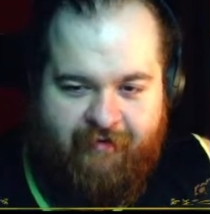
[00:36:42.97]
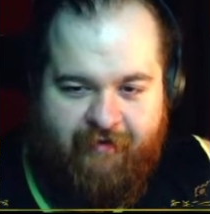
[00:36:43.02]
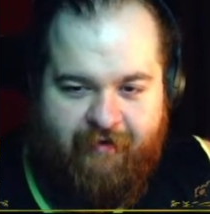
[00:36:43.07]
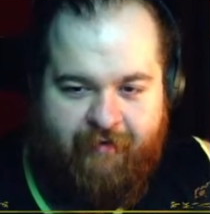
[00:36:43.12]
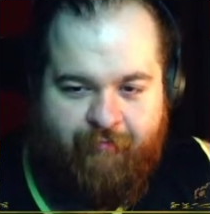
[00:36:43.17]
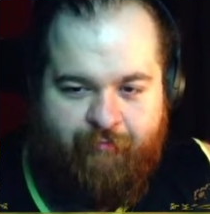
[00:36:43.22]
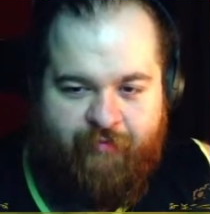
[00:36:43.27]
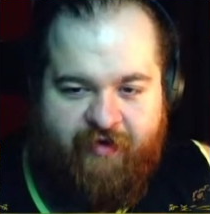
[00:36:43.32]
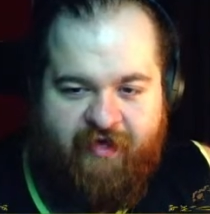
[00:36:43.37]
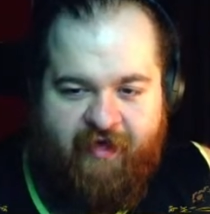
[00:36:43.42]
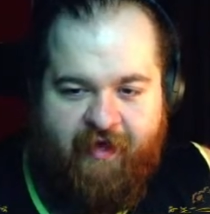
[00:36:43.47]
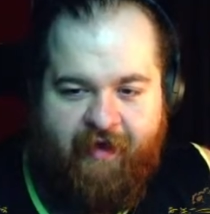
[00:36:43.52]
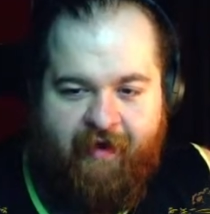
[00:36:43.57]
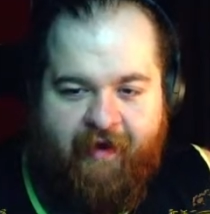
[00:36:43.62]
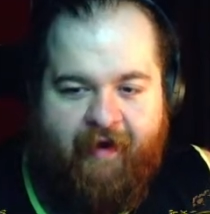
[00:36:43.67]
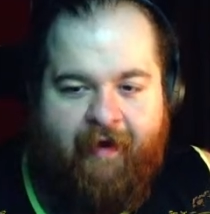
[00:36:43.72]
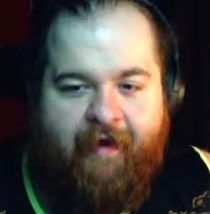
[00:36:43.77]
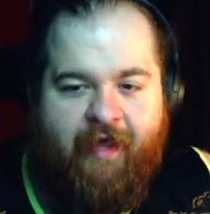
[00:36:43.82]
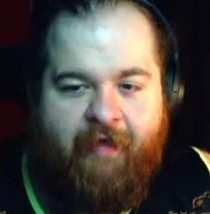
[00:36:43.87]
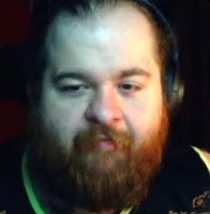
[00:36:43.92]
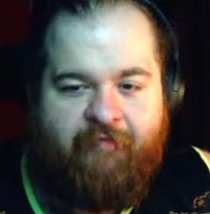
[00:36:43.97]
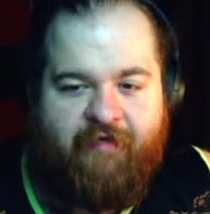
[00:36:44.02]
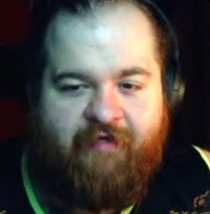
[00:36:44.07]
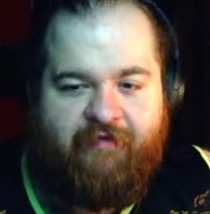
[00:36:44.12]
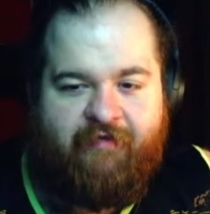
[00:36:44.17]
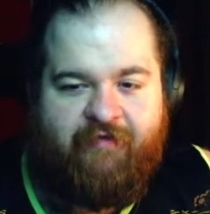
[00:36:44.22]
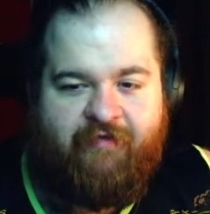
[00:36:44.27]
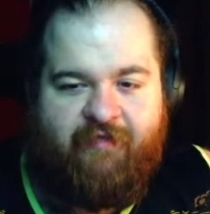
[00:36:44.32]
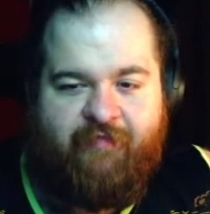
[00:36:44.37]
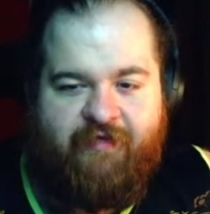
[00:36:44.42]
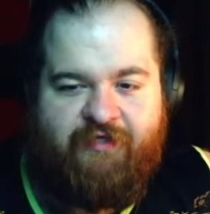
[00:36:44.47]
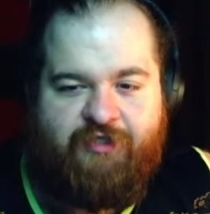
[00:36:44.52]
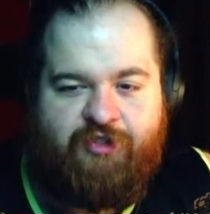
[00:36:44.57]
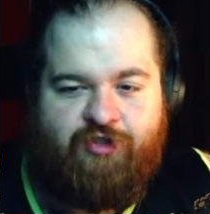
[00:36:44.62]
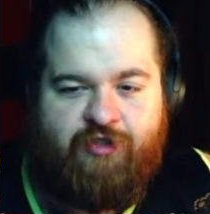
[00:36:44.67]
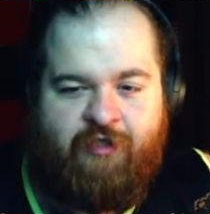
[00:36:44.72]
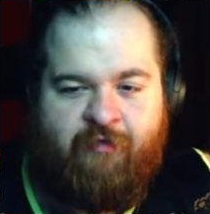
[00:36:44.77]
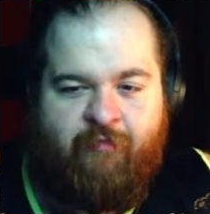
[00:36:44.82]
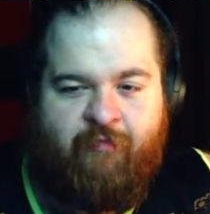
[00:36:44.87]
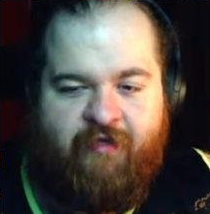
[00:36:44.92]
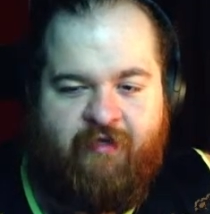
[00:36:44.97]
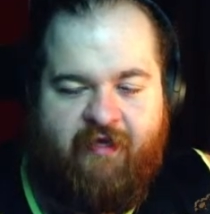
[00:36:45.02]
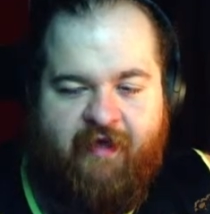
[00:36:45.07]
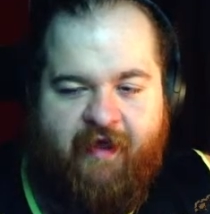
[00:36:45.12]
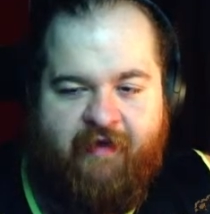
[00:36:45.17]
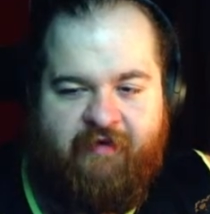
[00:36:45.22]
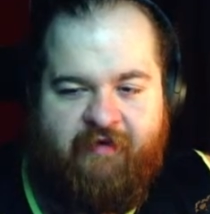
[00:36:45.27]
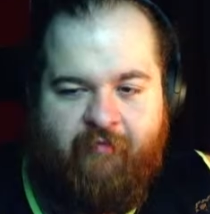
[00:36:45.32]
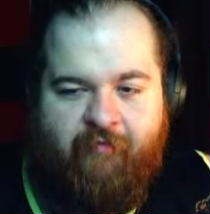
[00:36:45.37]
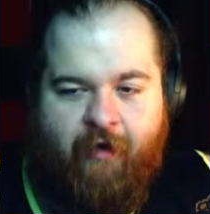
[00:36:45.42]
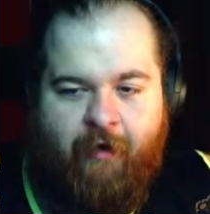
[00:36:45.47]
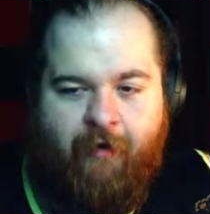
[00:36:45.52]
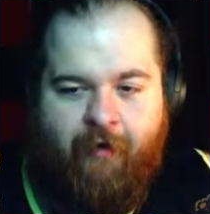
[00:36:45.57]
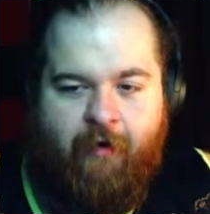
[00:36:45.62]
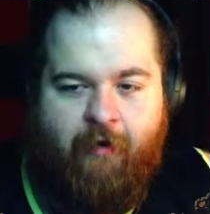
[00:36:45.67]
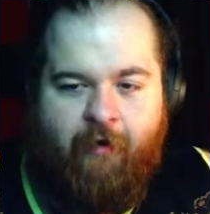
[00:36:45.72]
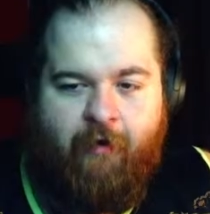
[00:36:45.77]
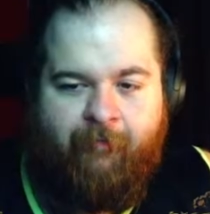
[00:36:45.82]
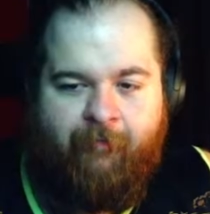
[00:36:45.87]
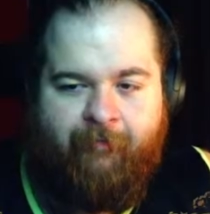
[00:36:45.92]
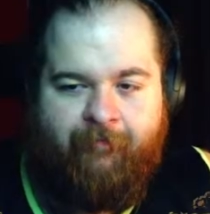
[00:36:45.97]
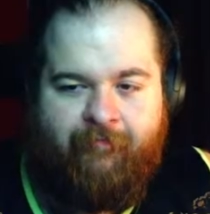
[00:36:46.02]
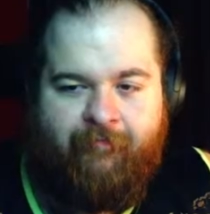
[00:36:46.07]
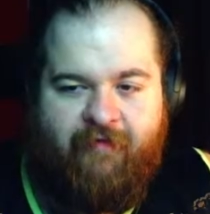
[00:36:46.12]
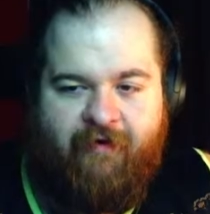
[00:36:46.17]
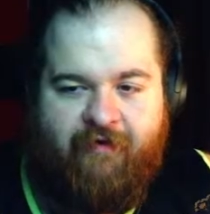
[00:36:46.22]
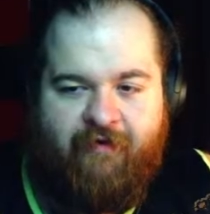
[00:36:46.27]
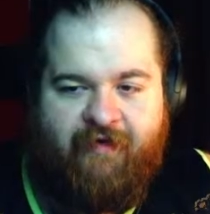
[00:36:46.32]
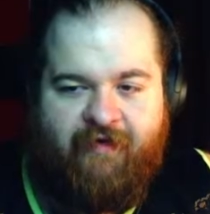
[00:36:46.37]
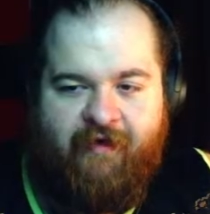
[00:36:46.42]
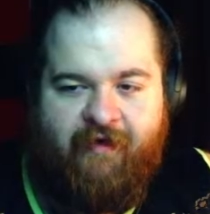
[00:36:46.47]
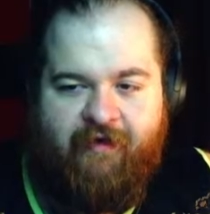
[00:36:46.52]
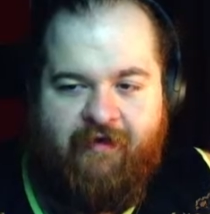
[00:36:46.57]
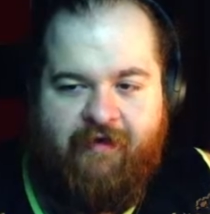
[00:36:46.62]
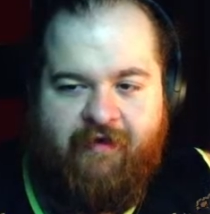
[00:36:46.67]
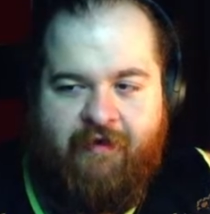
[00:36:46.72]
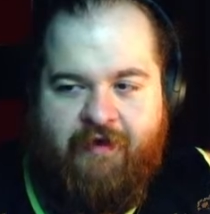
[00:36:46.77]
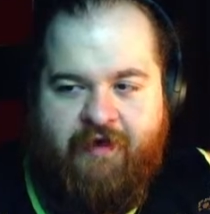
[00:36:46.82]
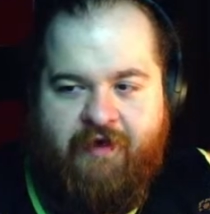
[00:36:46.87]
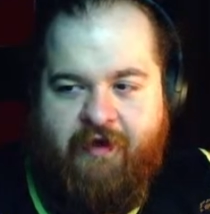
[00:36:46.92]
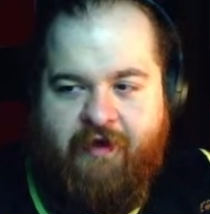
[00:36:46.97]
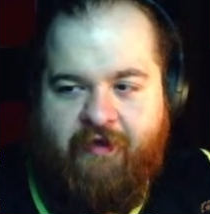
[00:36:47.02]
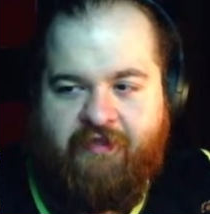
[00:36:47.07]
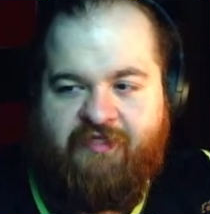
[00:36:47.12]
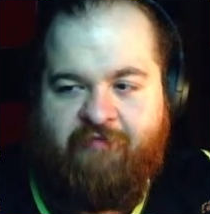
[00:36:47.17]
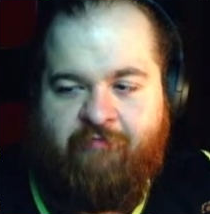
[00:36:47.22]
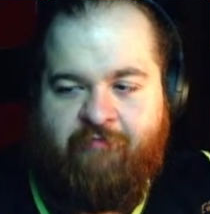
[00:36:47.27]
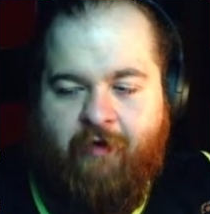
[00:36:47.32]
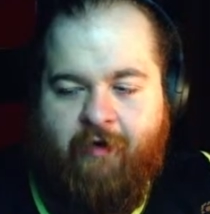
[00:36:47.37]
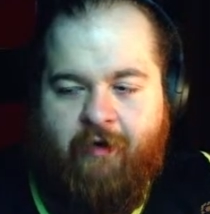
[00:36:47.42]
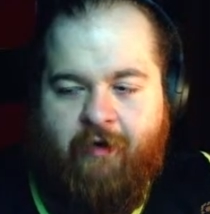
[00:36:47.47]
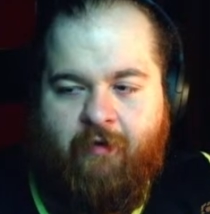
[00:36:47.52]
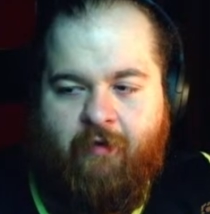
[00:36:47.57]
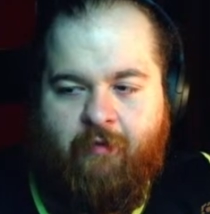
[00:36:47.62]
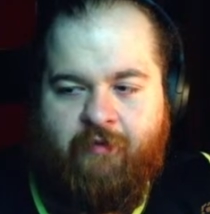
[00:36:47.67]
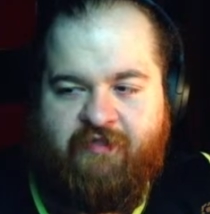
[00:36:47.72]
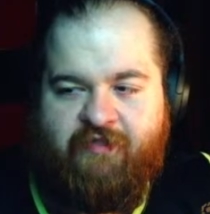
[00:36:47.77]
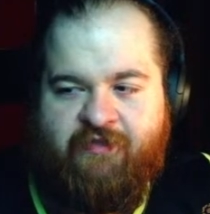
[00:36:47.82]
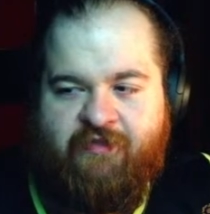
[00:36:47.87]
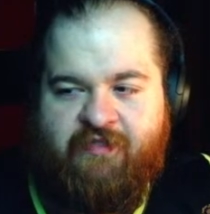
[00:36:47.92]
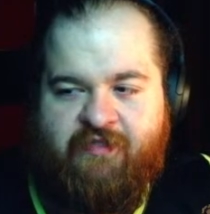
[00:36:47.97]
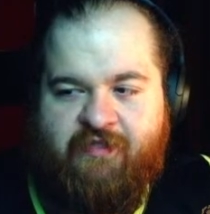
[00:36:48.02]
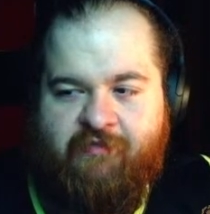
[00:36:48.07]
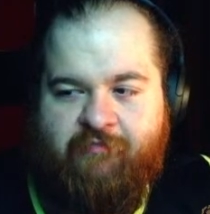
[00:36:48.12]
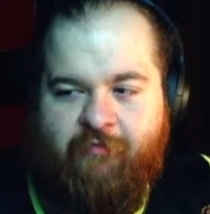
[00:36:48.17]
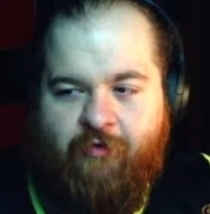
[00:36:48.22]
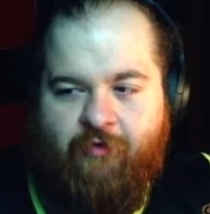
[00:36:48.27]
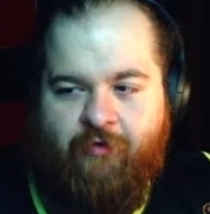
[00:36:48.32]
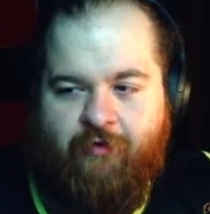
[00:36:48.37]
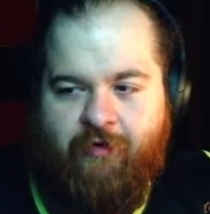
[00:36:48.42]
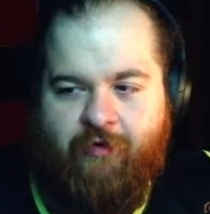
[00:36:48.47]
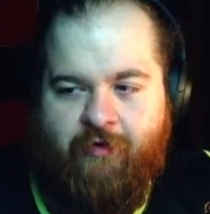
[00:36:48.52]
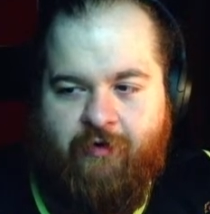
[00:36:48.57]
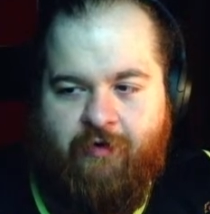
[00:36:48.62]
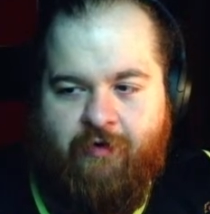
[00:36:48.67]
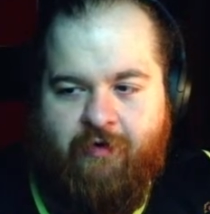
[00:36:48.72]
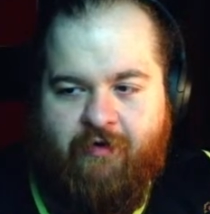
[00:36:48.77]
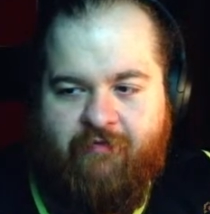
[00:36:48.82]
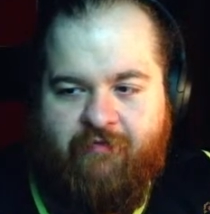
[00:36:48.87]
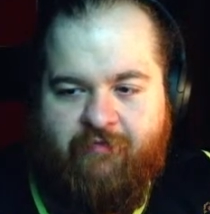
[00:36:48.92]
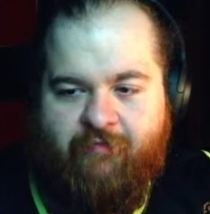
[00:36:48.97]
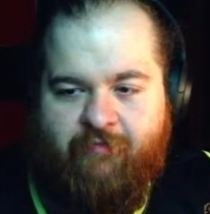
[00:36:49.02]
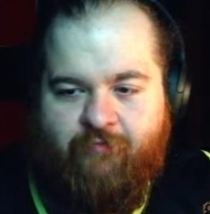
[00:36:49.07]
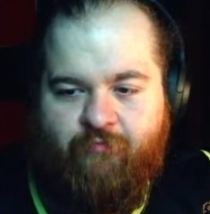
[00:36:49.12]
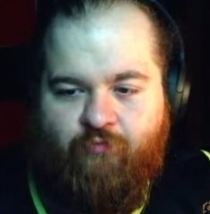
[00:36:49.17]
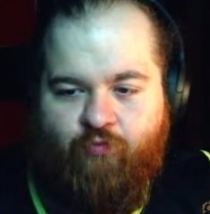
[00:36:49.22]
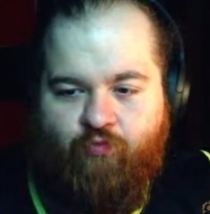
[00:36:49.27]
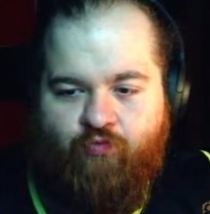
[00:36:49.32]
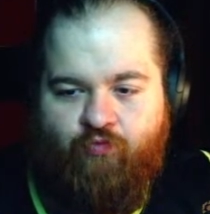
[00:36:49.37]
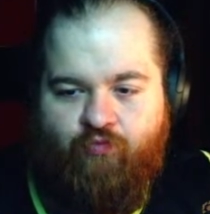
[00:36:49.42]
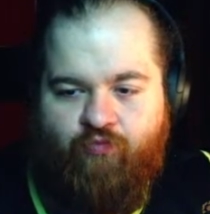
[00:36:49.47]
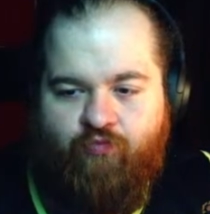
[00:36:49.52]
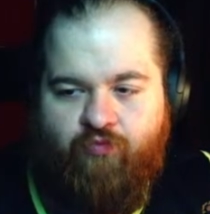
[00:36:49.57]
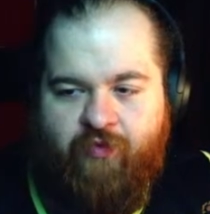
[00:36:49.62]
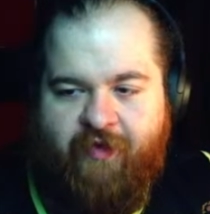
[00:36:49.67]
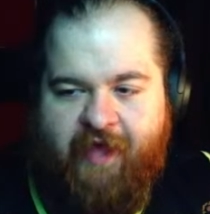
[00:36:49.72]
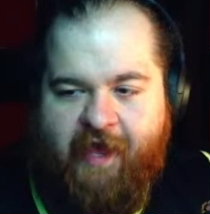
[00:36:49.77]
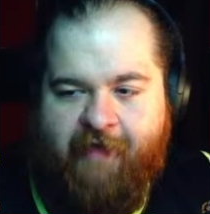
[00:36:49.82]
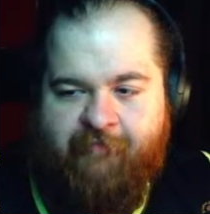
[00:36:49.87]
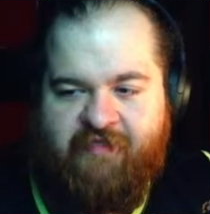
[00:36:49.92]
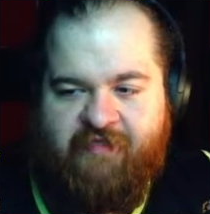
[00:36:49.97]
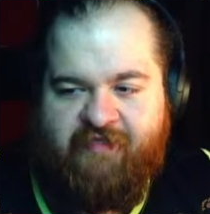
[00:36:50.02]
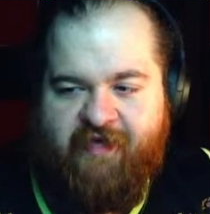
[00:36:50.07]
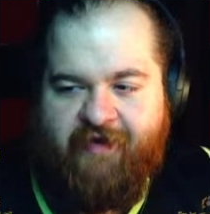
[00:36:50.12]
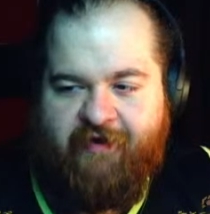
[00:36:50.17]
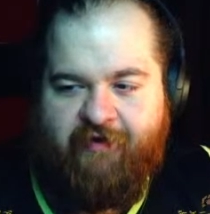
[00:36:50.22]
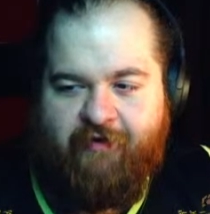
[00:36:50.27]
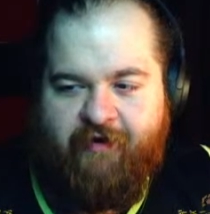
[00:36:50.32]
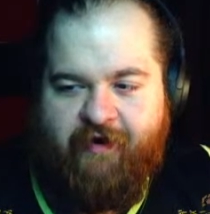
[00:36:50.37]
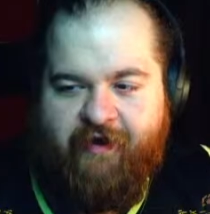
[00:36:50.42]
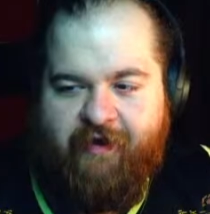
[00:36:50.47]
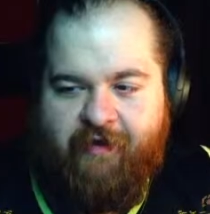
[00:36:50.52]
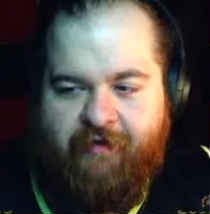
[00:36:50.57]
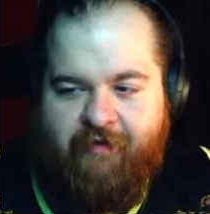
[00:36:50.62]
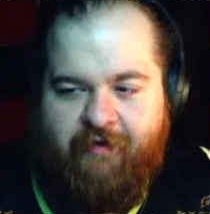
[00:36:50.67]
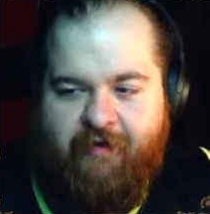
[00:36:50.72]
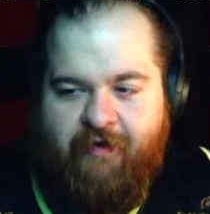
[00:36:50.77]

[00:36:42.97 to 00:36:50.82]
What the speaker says: but yeah, I am going to be streaming again tomorrow, okay? Tomorrow we'll do some more game design, alright?